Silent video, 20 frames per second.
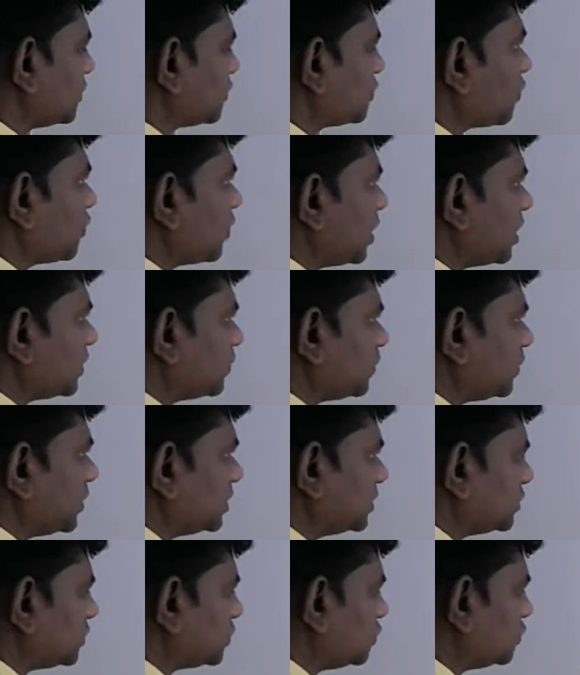s square
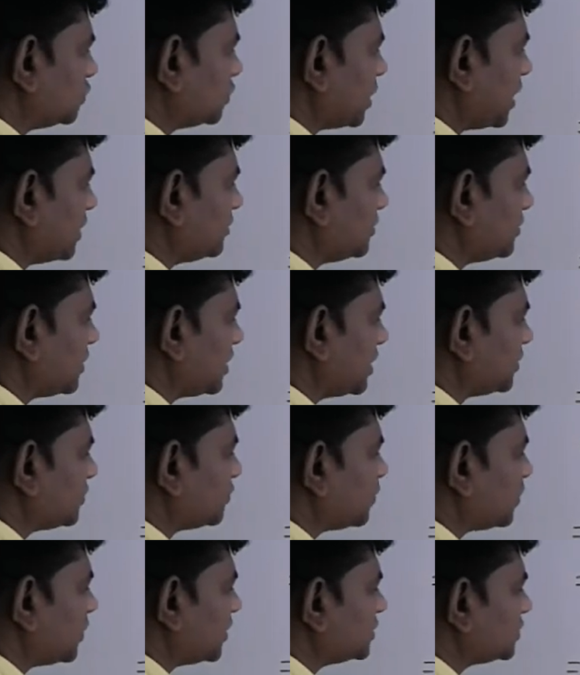plus 2 times
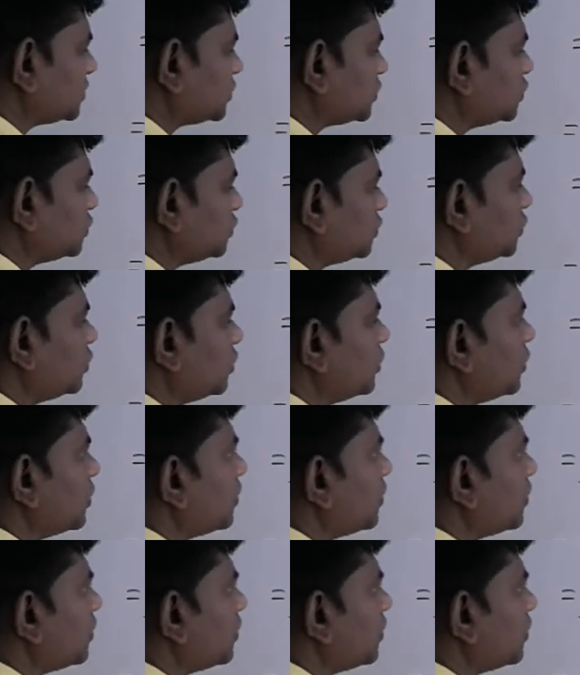s plus 2